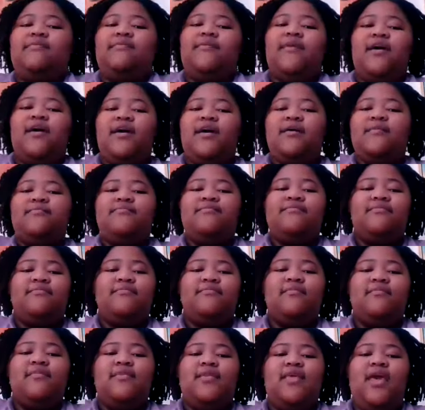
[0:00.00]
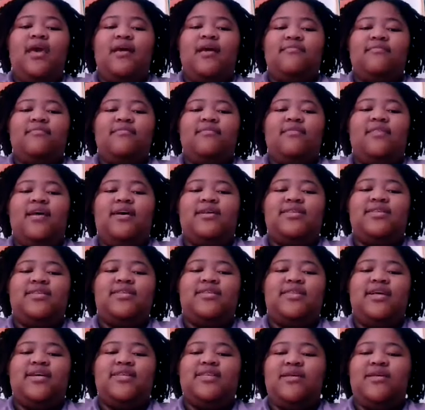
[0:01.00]
Um, yeah,
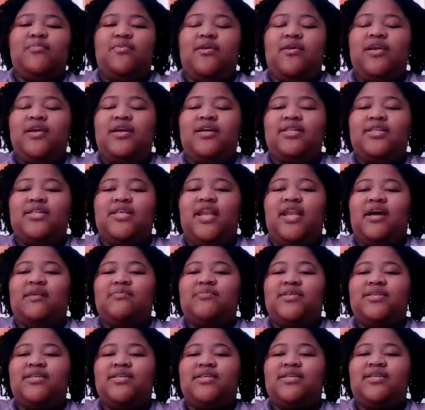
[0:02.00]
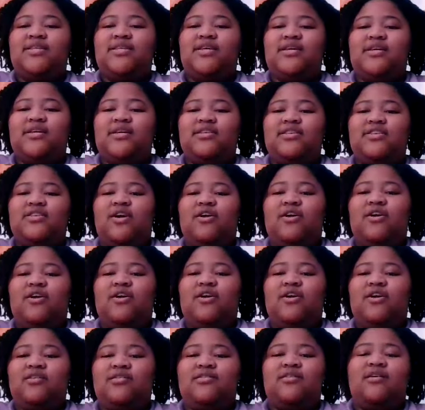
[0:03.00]
that's a pretty good synopsis to
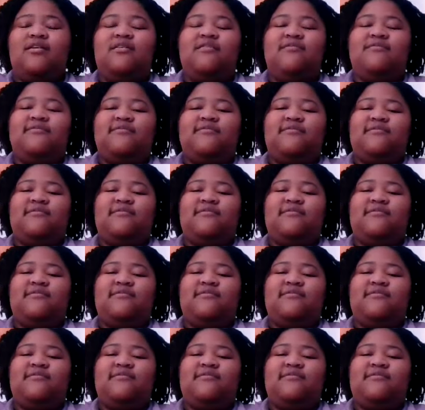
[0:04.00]
start us off.